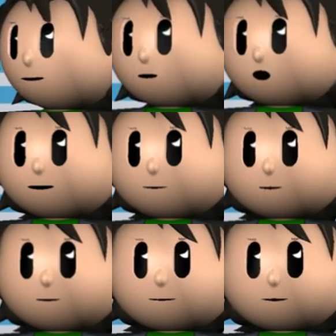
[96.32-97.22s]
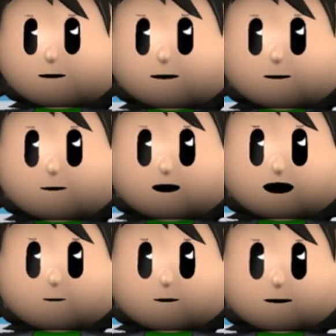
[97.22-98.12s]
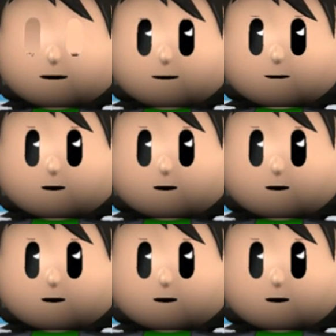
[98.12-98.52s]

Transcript: can honestly say that I hated the